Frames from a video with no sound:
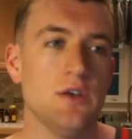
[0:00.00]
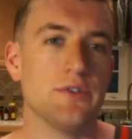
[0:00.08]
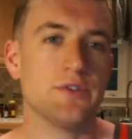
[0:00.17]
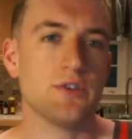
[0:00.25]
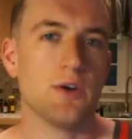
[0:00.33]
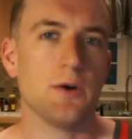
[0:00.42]

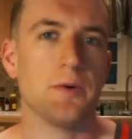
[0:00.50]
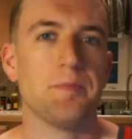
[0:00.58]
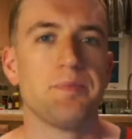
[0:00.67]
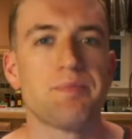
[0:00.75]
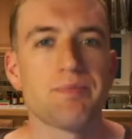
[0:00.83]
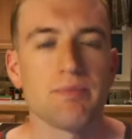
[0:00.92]

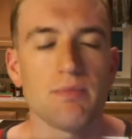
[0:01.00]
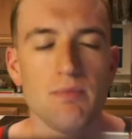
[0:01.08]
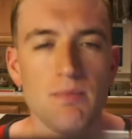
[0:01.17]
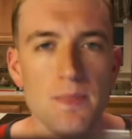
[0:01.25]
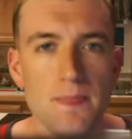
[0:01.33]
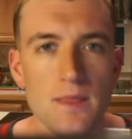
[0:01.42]
So
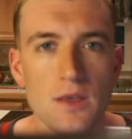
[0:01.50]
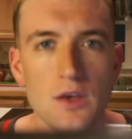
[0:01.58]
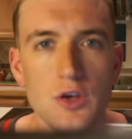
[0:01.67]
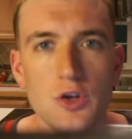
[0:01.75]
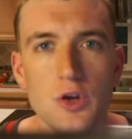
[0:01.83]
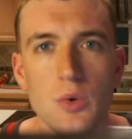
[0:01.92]

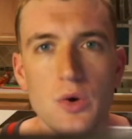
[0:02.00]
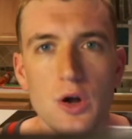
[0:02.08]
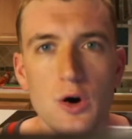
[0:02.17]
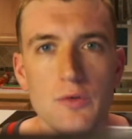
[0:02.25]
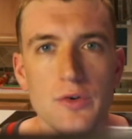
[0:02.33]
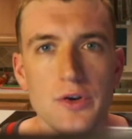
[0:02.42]
you don't want
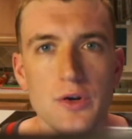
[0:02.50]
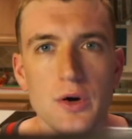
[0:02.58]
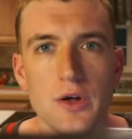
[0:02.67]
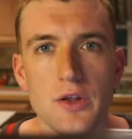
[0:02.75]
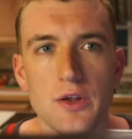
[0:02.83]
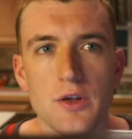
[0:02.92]
to overdo
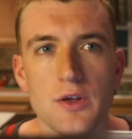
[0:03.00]
it.